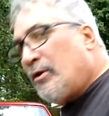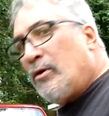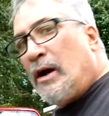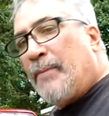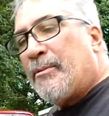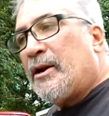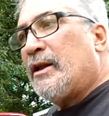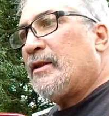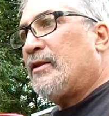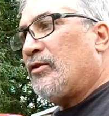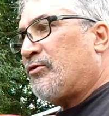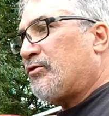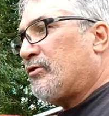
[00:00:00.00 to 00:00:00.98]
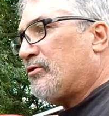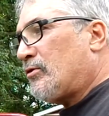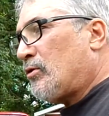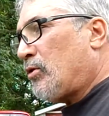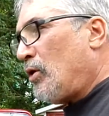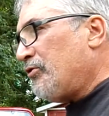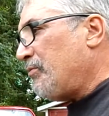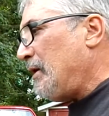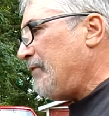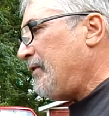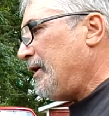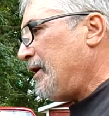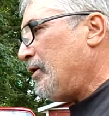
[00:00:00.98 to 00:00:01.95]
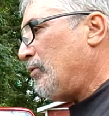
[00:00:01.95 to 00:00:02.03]
I'm going to just close my
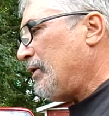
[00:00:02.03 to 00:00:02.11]
video with